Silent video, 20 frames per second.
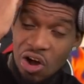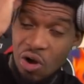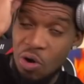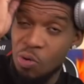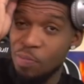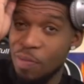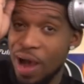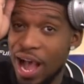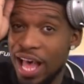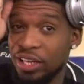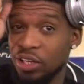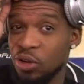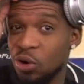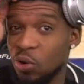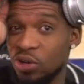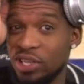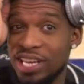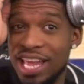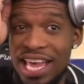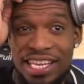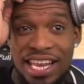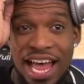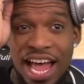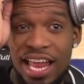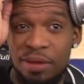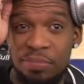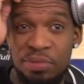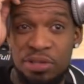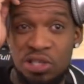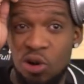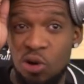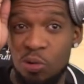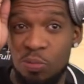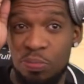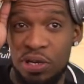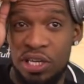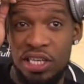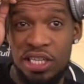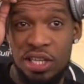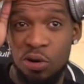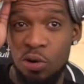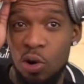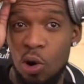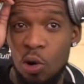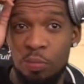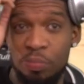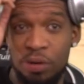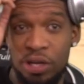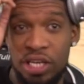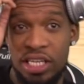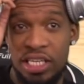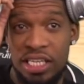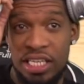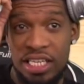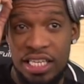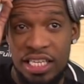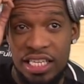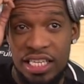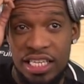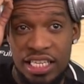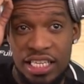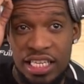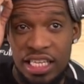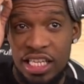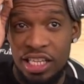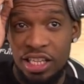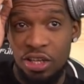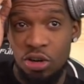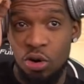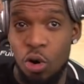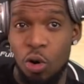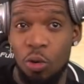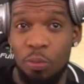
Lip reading: Oh my lord, that lineup is OP. They're OP. They're